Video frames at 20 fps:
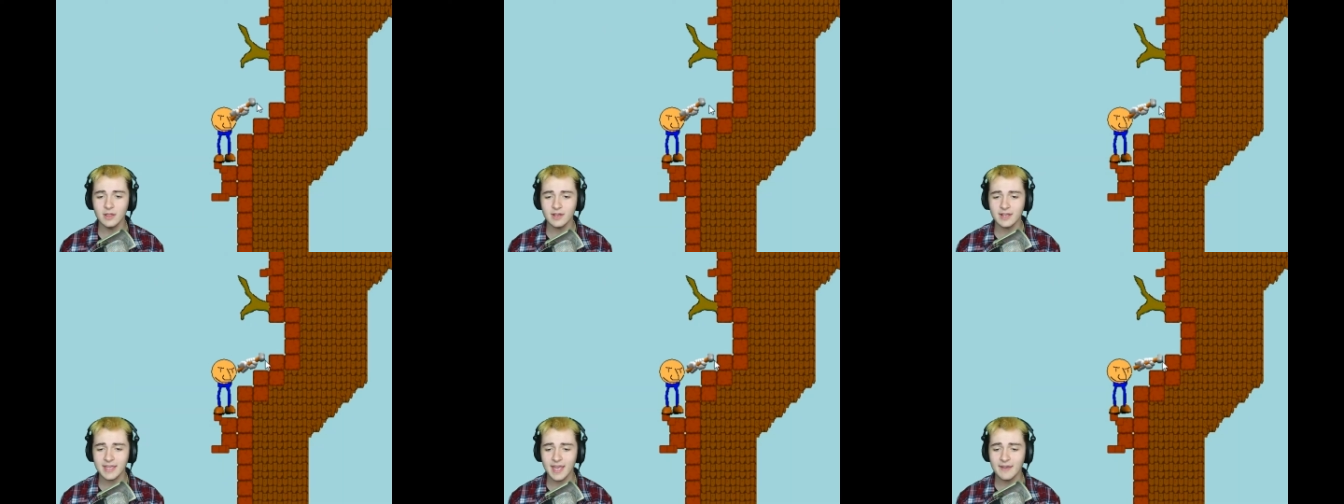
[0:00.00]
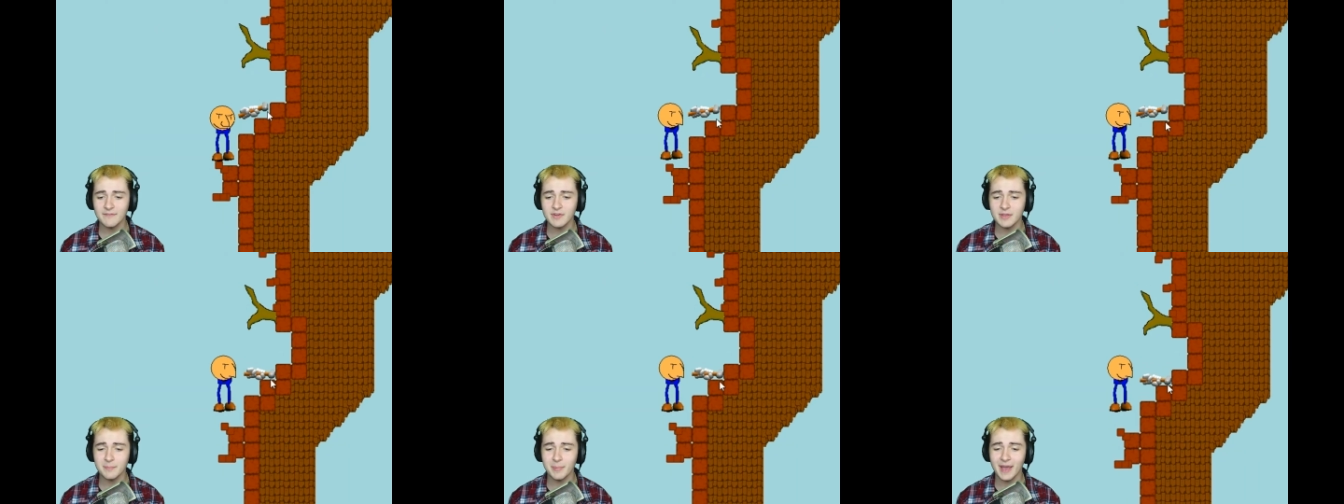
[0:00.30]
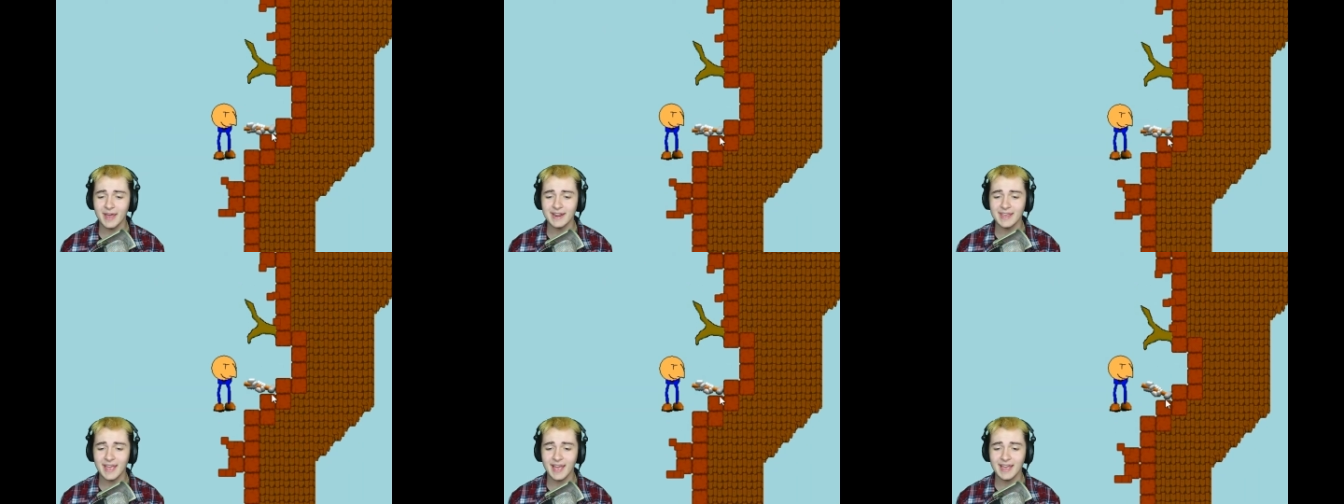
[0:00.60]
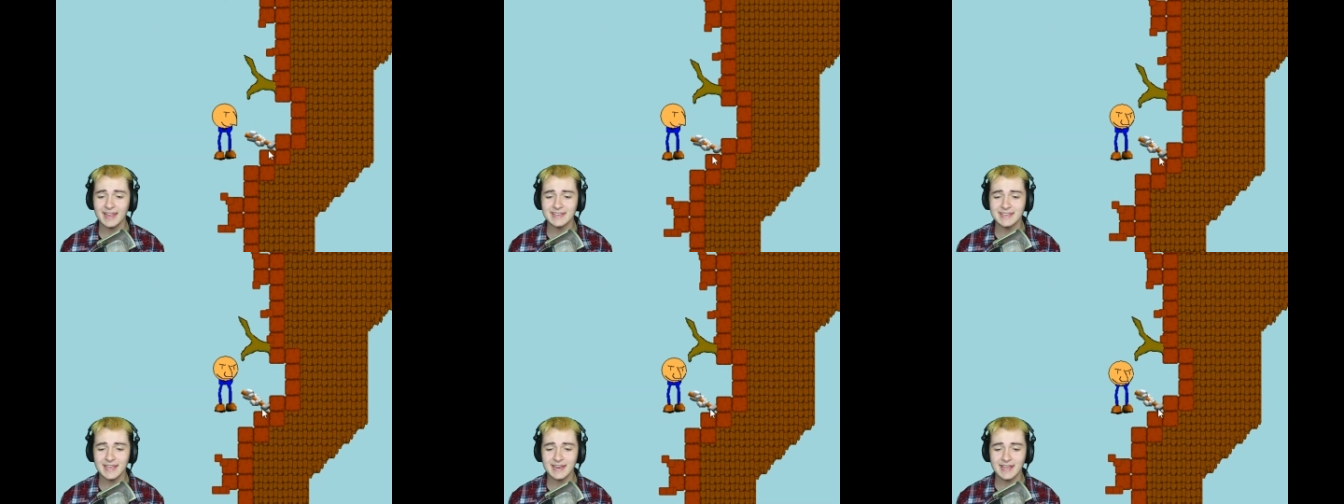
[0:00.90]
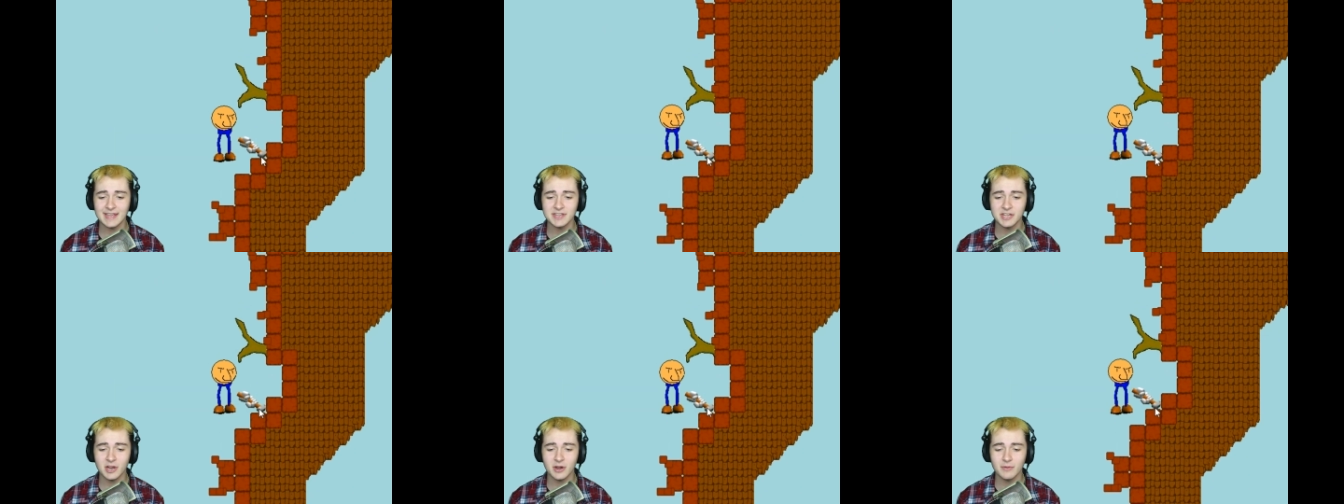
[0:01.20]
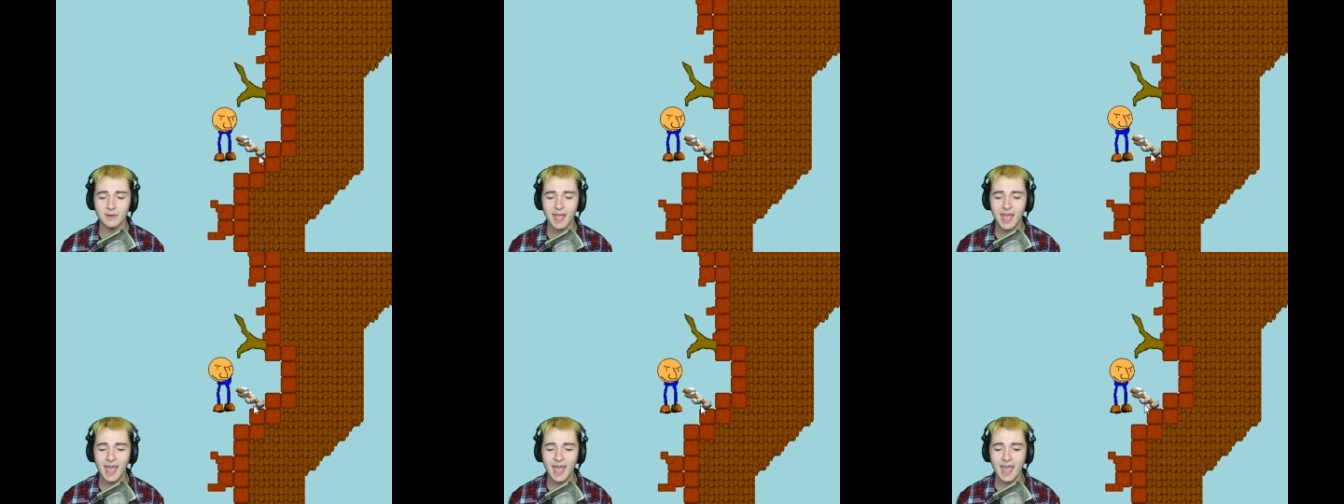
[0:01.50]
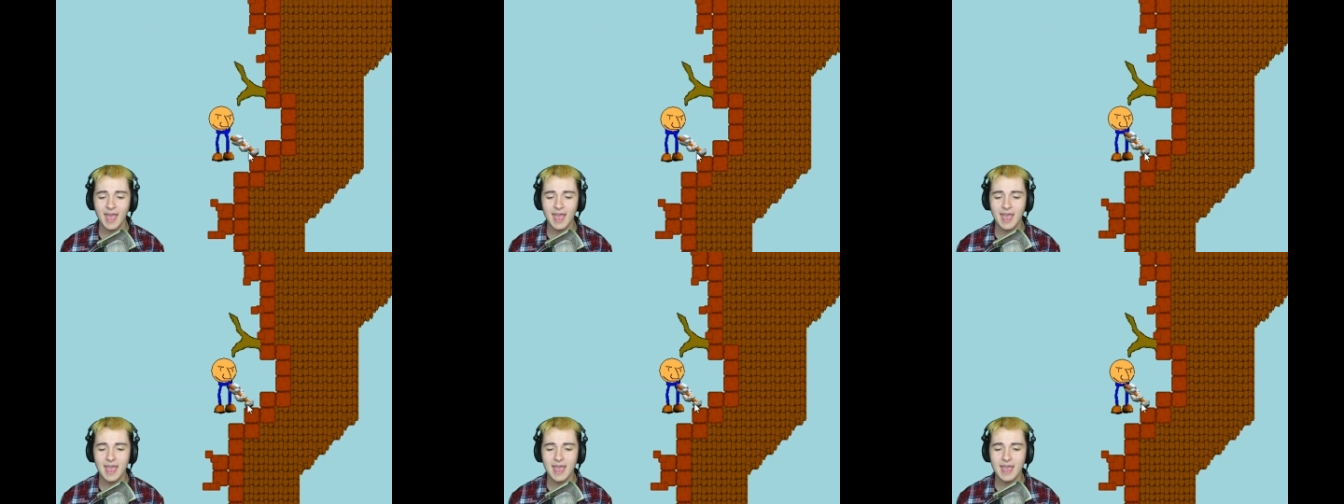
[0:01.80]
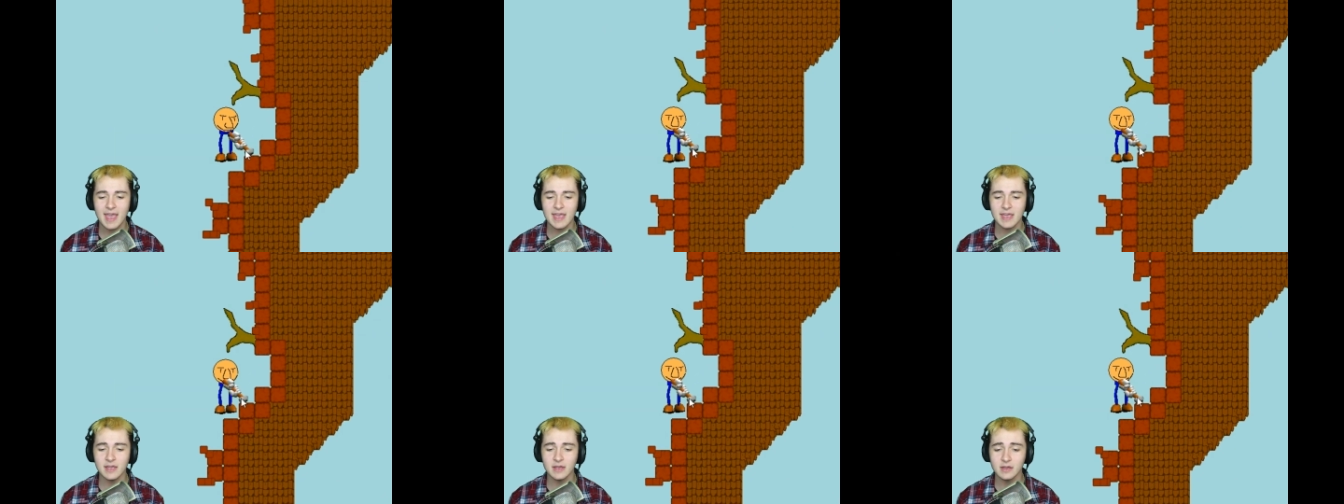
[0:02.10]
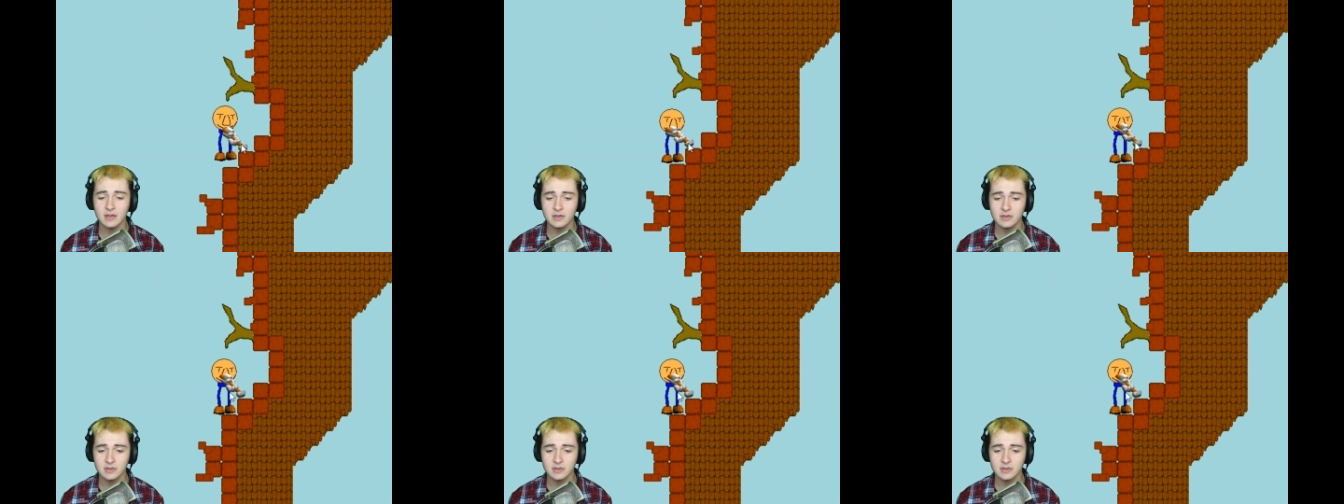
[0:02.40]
Look, everybody, I did it! Hooray!